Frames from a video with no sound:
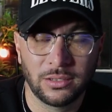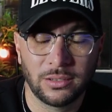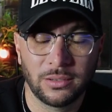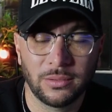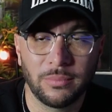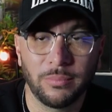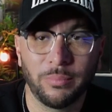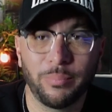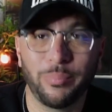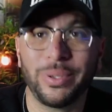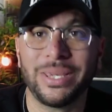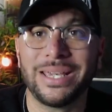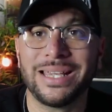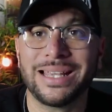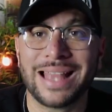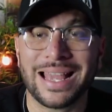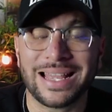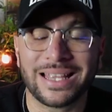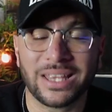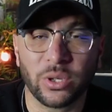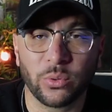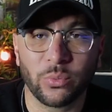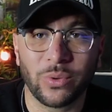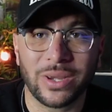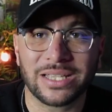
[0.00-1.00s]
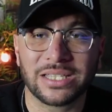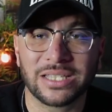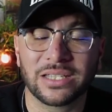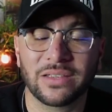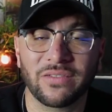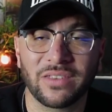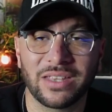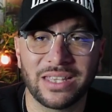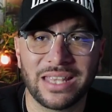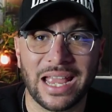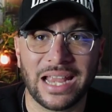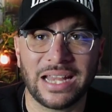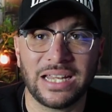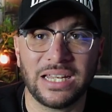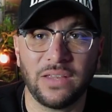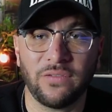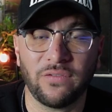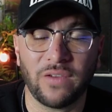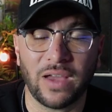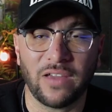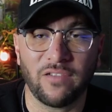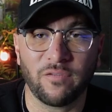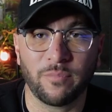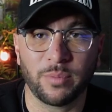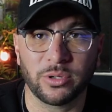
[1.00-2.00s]
Be like the rest of the
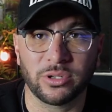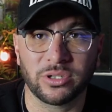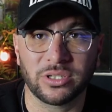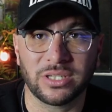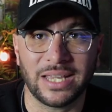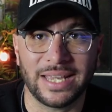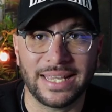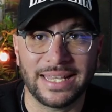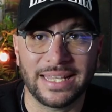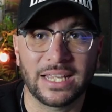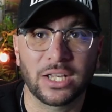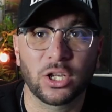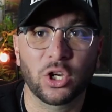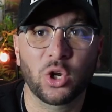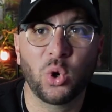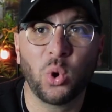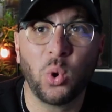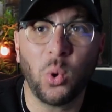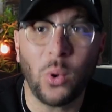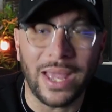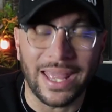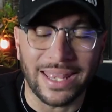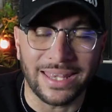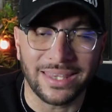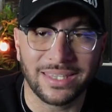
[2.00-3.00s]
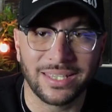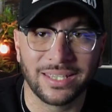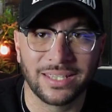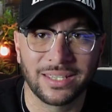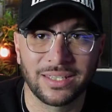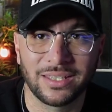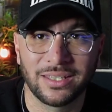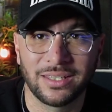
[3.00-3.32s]
95%. Quit.